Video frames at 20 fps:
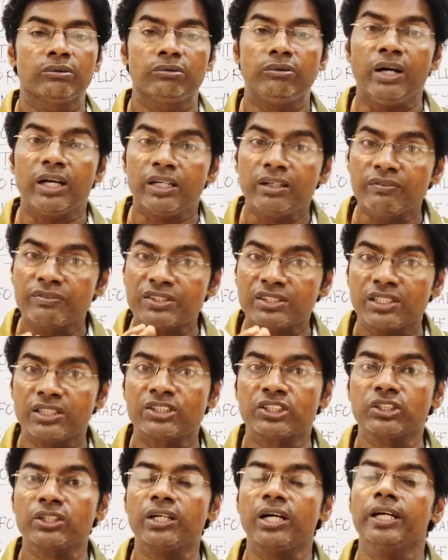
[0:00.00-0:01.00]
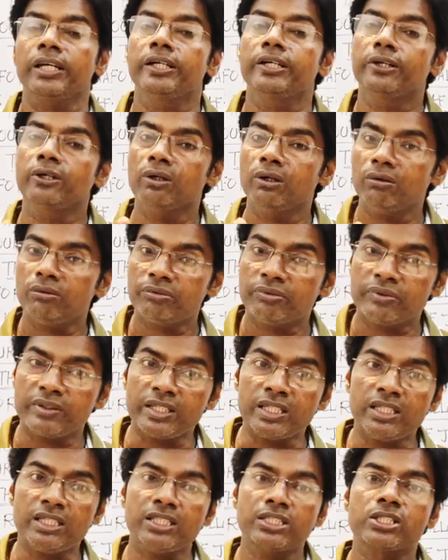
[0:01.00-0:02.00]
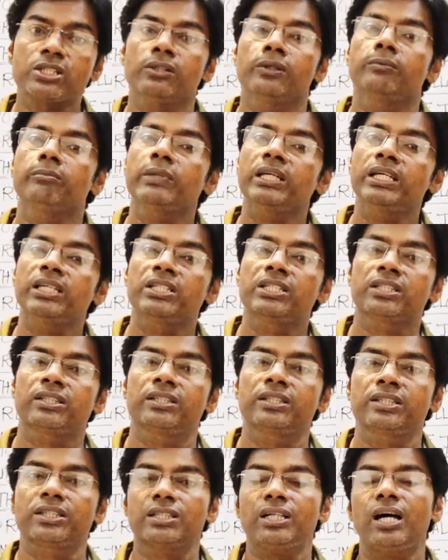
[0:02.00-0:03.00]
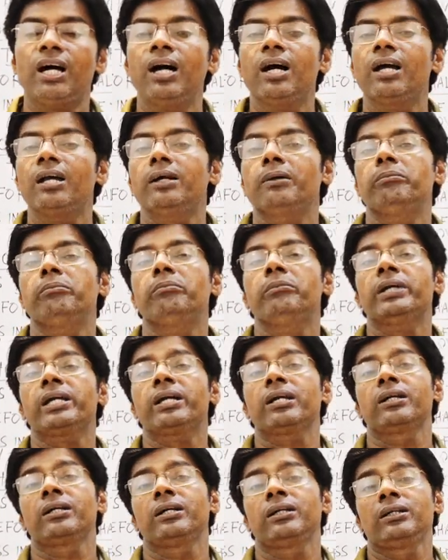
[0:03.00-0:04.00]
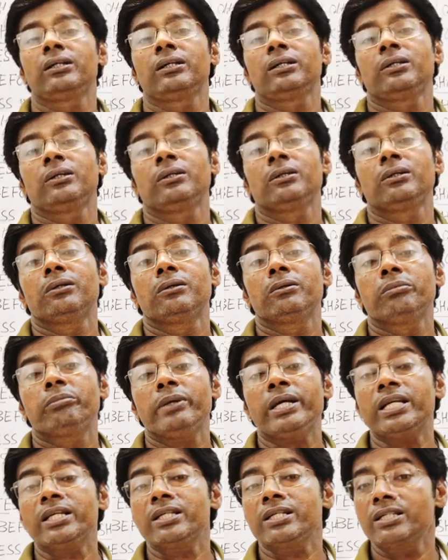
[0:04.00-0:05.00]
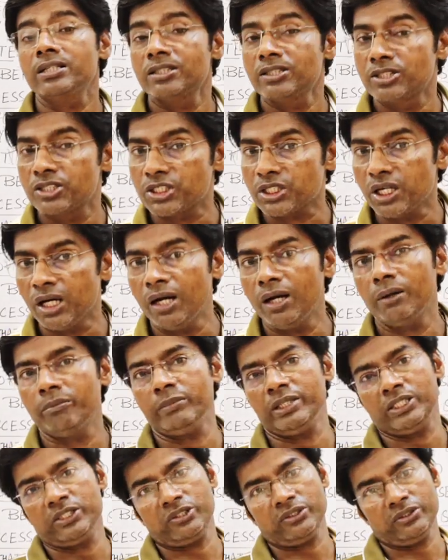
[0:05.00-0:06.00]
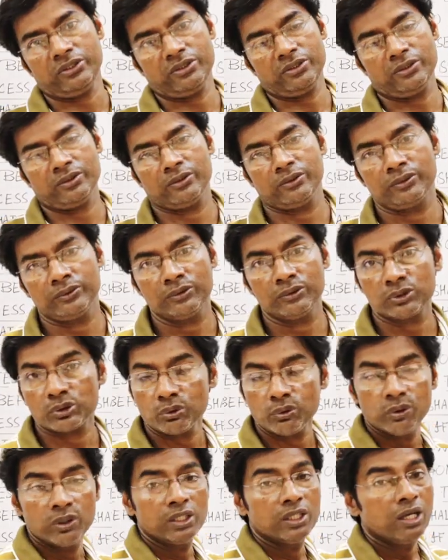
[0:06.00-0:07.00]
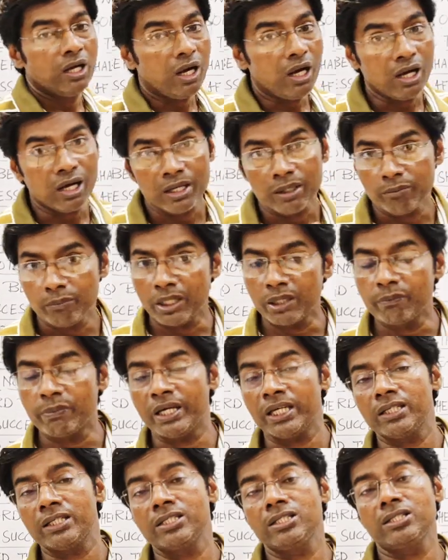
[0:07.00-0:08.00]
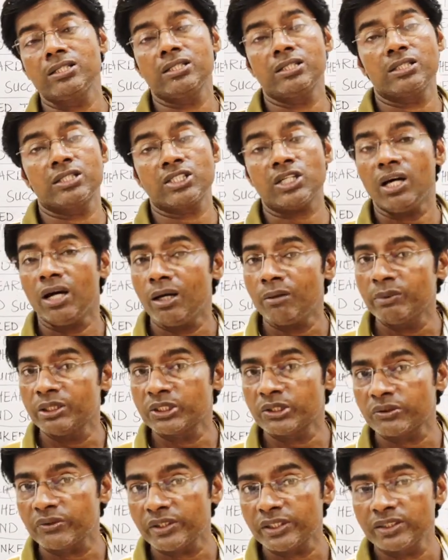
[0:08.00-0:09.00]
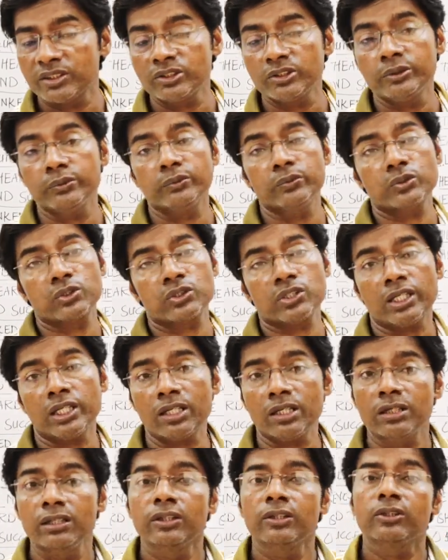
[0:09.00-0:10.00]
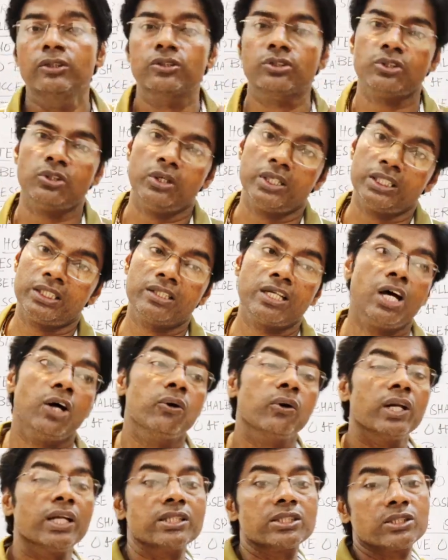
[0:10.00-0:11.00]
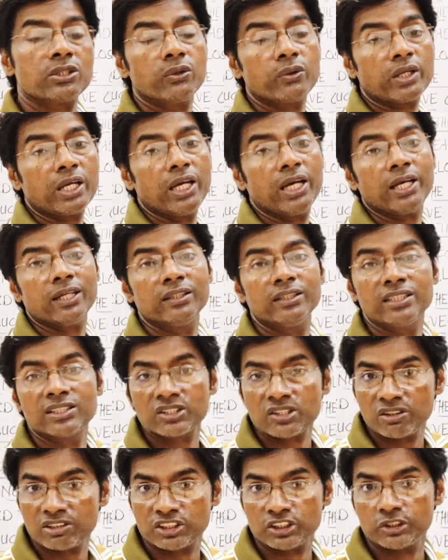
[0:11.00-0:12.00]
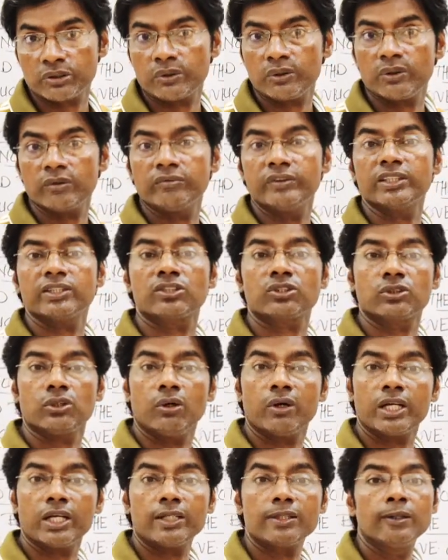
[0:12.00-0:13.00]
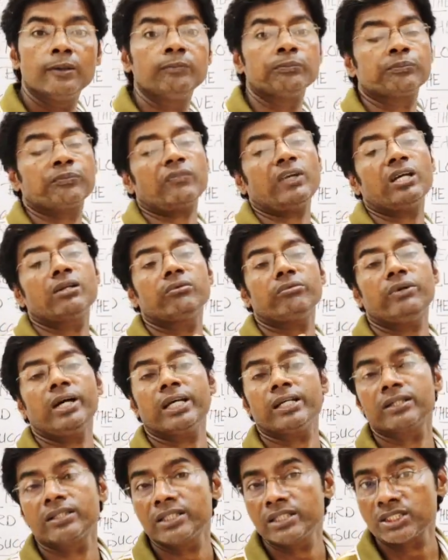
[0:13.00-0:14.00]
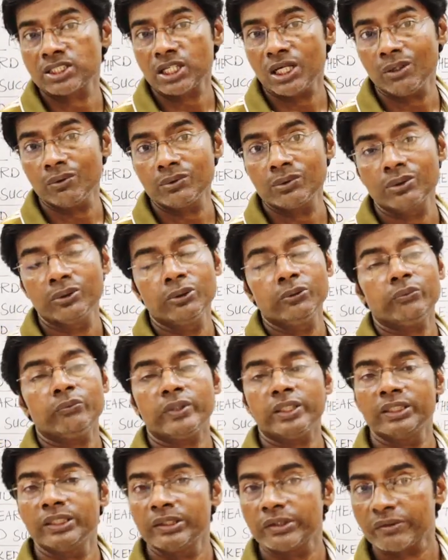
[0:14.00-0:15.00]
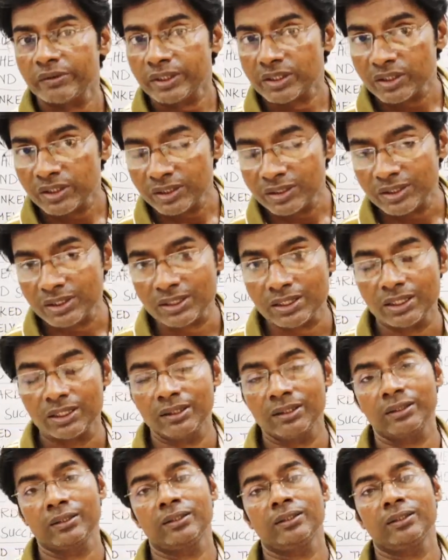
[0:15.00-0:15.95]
5 such kind of feet or meters, iambic pentameter. So iambic pentameter is used in sonnet. Now let's look at the structure of this sonnet and find it out whether it is